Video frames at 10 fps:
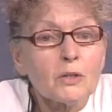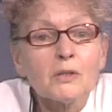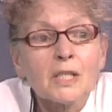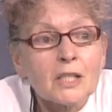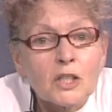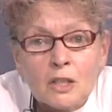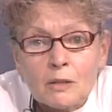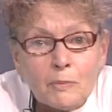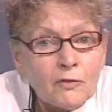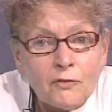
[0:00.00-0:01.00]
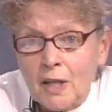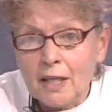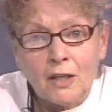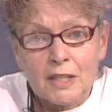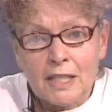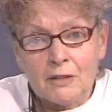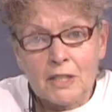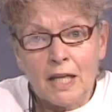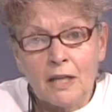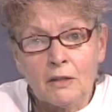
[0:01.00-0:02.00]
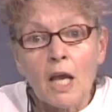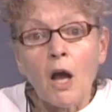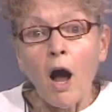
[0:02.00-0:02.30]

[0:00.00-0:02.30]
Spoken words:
UC shouldn't be flooding our downtown.